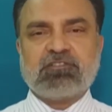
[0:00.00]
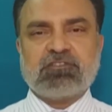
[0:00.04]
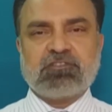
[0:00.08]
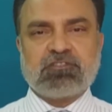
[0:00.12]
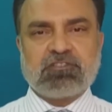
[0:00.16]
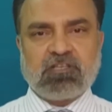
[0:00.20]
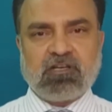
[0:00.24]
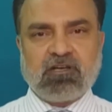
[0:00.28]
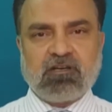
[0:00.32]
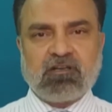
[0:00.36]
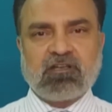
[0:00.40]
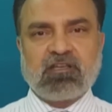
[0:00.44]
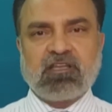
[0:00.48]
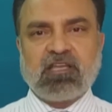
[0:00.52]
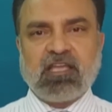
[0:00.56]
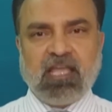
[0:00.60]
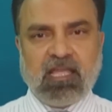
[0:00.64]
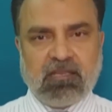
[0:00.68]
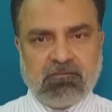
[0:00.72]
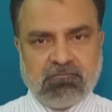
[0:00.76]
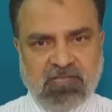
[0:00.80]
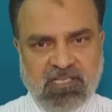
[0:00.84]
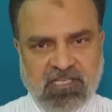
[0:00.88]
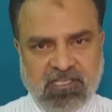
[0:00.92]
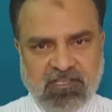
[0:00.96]
talk
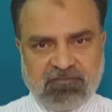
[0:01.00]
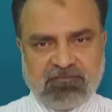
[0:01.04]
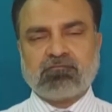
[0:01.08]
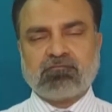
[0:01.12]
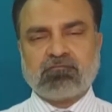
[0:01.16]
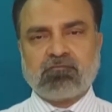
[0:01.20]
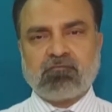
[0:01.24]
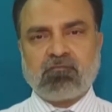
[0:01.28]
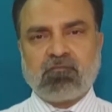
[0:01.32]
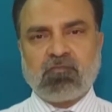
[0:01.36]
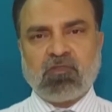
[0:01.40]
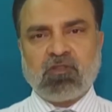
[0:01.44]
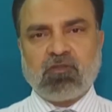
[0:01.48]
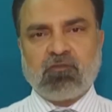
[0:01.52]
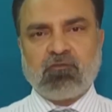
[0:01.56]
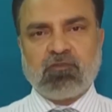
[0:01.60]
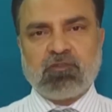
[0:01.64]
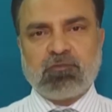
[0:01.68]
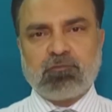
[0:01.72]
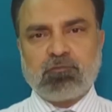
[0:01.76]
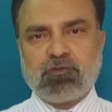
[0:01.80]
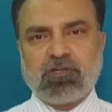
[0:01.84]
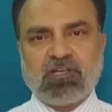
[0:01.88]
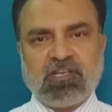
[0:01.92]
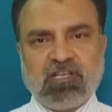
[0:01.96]
and behave.
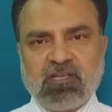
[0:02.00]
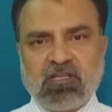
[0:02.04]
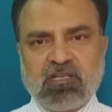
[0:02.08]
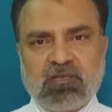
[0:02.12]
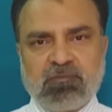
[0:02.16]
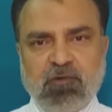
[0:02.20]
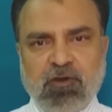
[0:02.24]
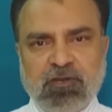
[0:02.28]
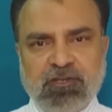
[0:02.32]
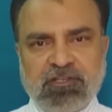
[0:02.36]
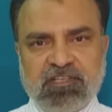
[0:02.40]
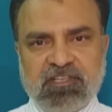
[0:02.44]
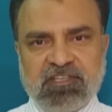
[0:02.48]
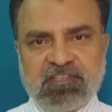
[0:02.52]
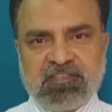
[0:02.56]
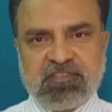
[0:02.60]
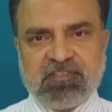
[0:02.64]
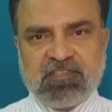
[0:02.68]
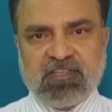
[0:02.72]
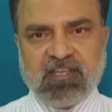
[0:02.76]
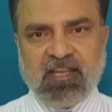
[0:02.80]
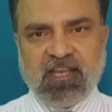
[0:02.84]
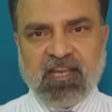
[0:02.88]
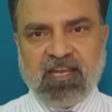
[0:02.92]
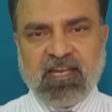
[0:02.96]
With political appointees
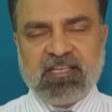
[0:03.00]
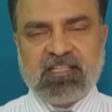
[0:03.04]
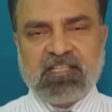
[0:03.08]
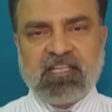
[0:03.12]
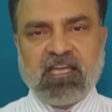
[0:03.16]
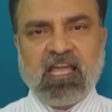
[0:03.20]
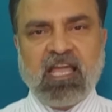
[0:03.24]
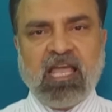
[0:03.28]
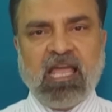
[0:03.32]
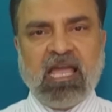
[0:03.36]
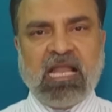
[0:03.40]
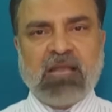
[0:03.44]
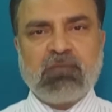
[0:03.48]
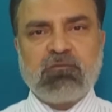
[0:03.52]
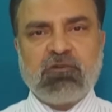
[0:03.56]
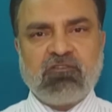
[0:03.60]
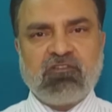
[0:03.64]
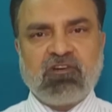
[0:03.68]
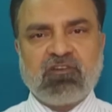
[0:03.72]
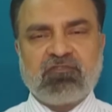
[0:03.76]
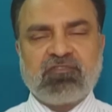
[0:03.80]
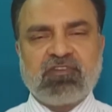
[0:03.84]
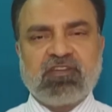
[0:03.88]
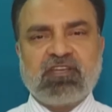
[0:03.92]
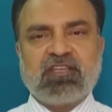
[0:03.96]
at the helm of
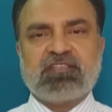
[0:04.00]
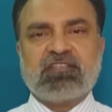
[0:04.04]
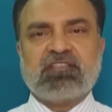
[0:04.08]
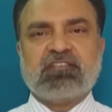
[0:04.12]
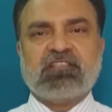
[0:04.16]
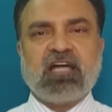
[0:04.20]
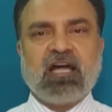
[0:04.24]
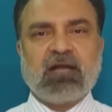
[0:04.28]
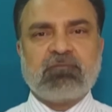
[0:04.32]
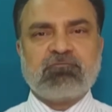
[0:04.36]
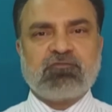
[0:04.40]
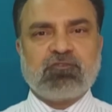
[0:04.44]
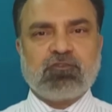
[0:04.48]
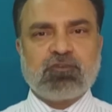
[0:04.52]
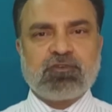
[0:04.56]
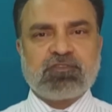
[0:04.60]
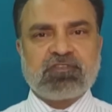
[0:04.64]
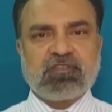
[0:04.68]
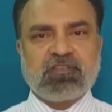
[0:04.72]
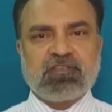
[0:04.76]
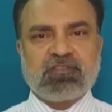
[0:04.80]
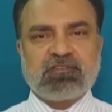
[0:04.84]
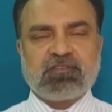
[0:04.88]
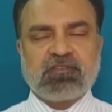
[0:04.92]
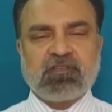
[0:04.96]
affairs and armed
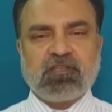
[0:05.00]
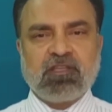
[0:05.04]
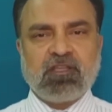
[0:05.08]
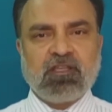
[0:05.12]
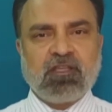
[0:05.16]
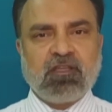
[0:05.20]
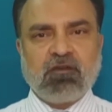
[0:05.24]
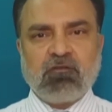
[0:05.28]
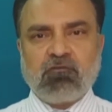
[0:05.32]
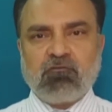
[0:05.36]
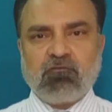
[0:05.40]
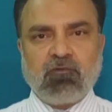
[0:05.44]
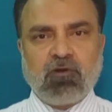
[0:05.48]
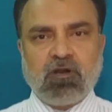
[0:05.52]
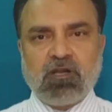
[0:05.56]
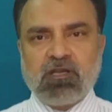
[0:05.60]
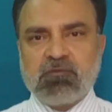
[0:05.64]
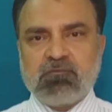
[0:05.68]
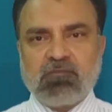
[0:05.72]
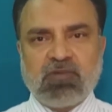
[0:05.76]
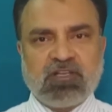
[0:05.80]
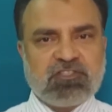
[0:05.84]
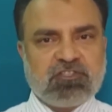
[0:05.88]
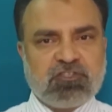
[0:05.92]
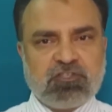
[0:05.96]
forces, world
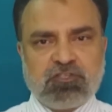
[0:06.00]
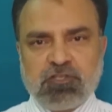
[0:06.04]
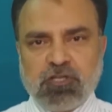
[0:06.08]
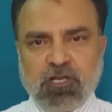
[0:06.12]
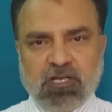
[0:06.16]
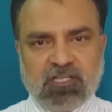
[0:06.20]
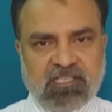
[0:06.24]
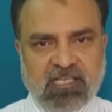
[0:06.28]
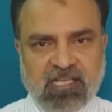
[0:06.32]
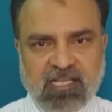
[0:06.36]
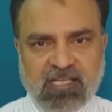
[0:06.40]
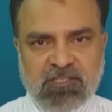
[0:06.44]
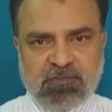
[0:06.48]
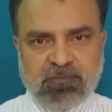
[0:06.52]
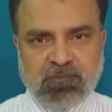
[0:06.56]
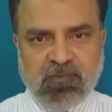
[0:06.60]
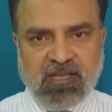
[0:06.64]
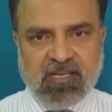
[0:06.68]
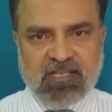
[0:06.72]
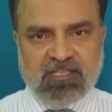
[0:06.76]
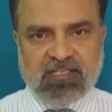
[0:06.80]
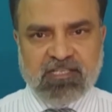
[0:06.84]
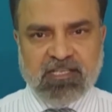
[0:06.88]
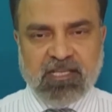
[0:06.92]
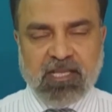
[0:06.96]
must not
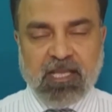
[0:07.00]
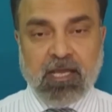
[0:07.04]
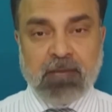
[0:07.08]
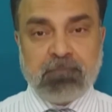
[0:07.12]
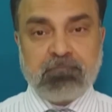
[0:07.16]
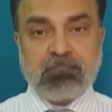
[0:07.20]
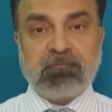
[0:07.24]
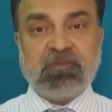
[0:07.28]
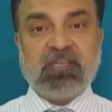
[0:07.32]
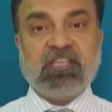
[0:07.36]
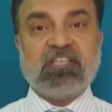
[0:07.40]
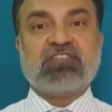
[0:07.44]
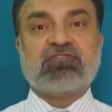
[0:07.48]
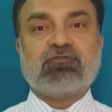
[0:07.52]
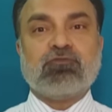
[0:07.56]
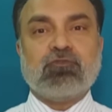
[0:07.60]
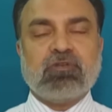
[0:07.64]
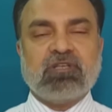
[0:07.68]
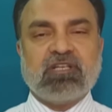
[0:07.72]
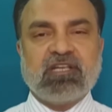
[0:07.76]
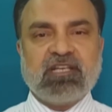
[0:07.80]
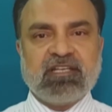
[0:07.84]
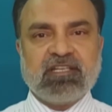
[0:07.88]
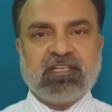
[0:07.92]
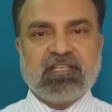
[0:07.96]
expect a
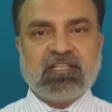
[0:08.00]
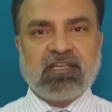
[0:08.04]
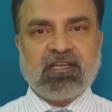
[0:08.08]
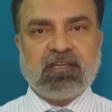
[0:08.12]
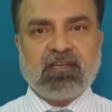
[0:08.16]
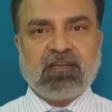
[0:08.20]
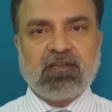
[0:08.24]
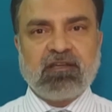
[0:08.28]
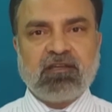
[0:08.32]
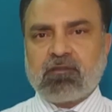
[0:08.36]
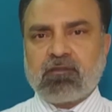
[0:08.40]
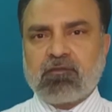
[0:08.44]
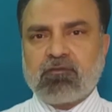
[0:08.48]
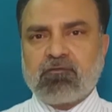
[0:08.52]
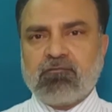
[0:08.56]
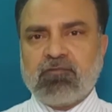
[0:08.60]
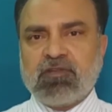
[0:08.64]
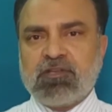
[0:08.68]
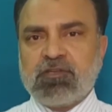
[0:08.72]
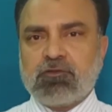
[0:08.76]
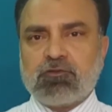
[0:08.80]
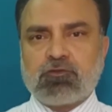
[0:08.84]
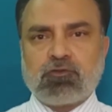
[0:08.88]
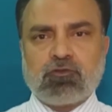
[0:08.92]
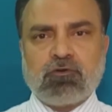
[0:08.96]
peaceful India. When
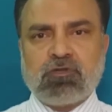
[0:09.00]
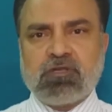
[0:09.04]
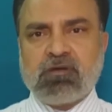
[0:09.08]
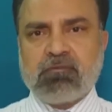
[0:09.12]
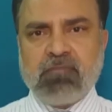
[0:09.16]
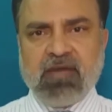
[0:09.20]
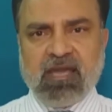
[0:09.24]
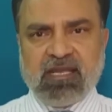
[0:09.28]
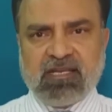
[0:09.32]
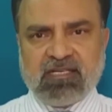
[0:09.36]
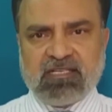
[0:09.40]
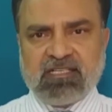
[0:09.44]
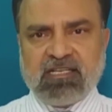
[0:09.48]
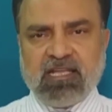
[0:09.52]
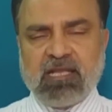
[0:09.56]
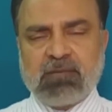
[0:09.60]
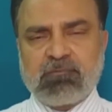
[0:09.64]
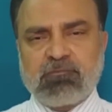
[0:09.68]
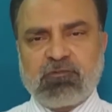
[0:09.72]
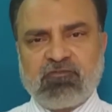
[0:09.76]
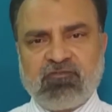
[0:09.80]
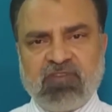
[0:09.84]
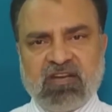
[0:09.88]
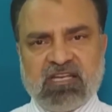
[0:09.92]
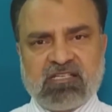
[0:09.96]
you throw the merit and
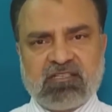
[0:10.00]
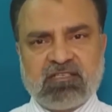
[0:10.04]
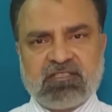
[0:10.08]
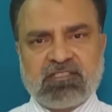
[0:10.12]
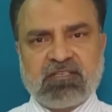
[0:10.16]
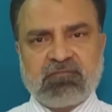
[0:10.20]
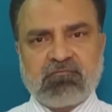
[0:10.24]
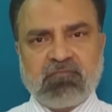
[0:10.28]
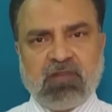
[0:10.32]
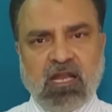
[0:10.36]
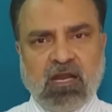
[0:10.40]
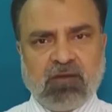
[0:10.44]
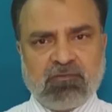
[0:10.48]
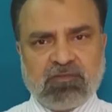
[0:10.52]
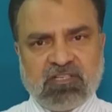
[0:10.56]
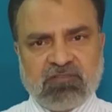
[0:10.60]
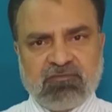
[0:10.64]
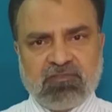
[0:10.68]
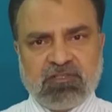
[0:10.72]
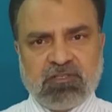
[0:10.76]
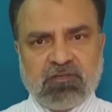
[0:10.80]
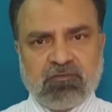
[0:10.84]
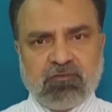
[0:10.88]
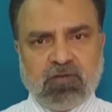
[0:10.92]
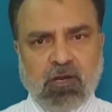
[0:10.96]
professionalism out of
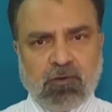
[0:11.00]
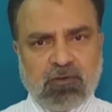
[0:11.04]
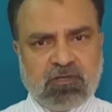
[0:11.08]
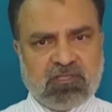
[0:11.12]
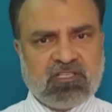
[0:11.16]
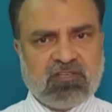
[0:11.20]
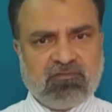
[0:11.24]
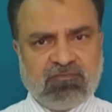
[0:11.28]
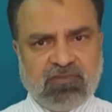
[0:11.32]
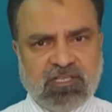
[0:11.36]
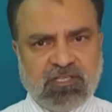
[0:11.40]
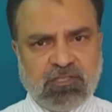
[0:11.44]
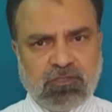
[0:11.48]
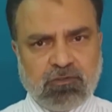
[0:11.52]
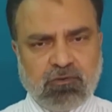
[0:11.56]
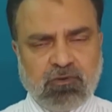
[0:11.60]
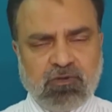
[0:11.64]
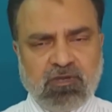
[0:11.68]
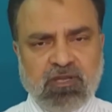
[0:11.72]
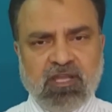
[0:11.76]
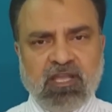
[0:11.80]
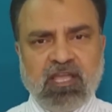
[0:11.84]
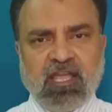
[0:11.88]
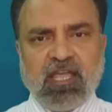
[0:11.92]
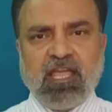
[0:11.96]
the window
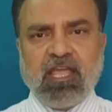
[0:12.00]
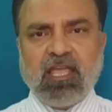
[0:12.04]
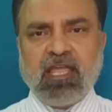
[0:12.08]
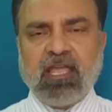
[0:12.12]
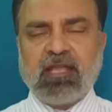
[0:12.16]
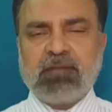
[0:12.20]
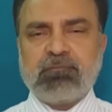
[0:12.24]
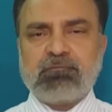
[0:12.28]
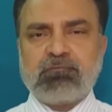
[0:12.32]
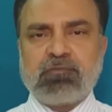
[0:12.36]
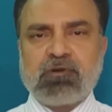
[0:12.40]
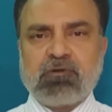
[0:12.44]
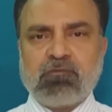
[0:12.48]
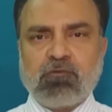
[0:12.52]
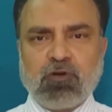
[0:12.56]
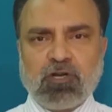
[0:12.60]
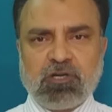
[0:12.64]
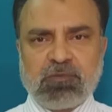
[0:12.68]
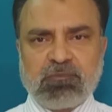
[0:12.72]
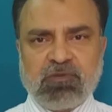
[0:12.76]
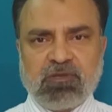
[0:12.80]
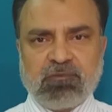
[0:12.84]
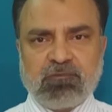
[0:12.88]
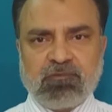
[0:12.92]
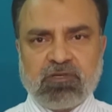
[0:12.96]
and promote
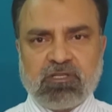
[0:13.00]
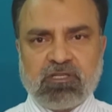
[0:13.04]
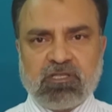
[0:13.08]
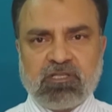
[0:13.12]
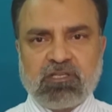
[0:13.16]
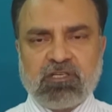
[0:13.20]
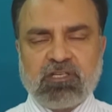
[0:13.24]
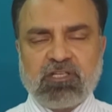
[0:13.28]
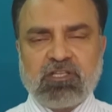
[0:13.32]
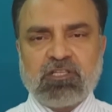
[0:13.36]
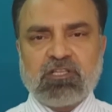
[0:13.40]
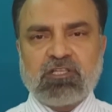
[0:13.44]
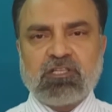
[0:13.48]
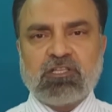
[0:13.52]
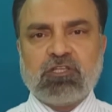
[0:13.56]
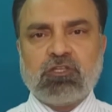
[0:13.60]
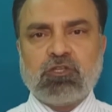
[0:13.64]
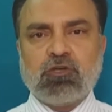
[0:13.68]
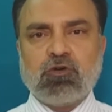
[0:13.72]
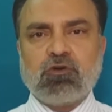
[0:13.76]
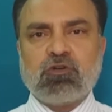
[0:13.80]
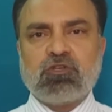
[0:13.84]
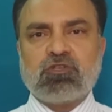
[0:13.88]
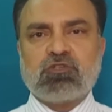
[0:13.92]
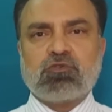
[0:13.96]
people,
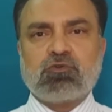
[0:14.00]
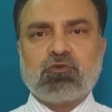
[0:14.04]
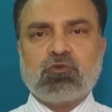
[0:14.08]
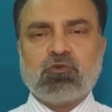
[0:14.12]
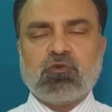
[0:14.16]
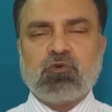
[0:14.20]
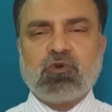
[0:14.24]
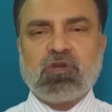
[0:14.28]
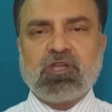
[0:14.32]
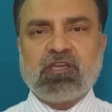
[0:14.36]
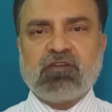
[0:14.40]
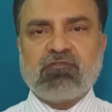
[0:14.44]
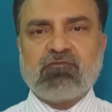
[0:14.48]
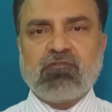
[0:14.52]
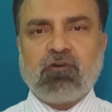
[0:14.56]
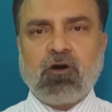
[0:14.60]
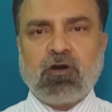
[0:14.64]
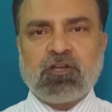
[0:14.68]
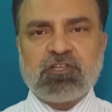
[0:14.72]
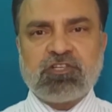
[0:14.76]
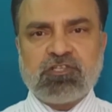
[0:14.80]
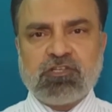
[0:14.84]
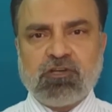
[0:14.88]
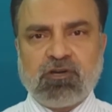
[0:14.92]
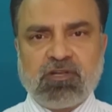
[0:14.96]
those who give
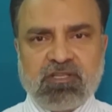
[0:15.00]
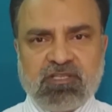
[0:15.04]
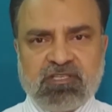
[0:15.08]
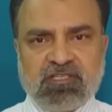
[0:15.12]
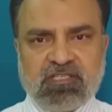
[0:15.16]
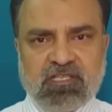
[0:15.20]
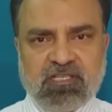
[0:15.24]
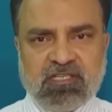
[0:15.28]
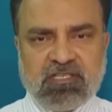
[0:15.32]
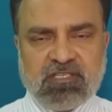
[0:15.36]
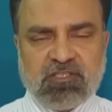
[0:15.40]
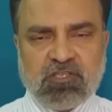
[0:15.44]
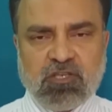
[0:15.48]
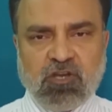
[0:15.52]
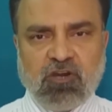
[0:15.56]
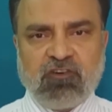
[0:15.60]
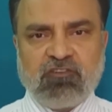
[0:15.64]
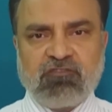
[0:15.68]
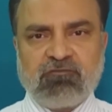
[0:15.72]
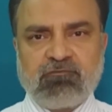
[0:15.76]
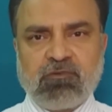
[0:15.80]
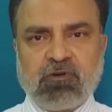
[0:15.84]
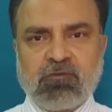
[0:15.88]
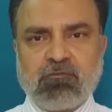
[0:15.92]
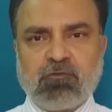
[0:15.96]
assurances
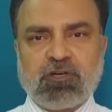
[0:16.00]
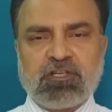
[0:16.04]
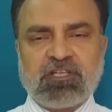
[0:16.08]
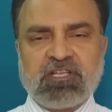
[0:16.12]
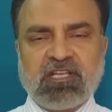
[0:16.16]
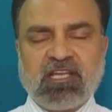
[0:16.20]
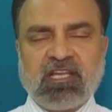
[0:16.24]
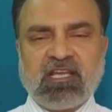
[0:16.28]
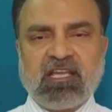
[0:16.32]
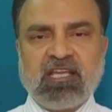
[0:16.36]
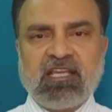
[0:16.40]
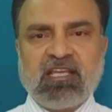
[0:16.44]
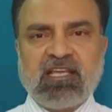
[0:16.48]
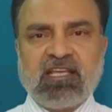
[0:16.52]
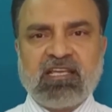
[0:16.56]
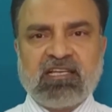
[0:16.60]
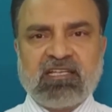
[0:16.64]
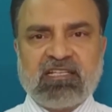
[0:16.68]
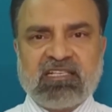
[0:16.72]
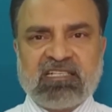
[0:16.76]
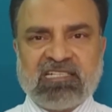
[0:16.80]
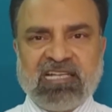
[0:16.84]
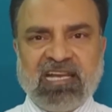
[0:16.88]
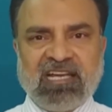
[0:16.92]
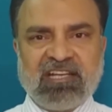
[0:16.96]
of promoting a
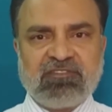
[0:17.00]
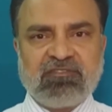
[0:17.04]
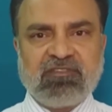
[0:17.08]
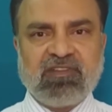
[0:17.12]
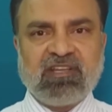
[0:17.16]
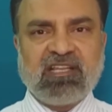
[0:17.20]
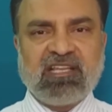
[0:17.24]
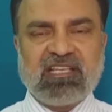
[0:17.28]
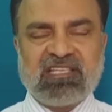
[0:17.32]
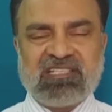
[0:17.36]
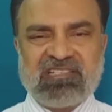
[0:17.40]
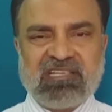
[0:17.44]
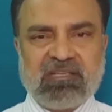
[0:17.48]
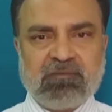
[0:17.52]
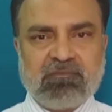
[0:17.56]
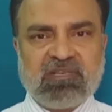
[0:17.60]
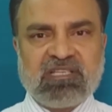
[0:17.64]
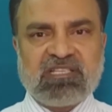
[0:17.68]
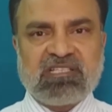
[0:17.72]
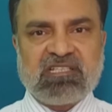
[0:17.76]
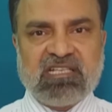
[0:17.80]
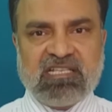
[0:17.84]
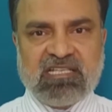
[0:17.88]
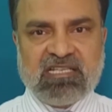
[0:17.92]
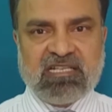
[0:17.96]
right-wing
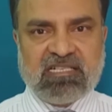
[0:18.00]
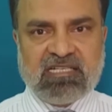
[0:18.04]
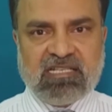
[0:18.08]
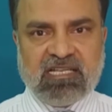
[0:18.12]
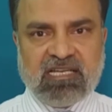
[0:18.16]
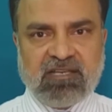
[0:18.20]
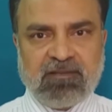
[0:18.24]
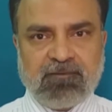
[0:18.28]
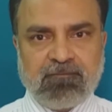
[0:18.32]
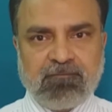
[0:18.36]
extremist agenda.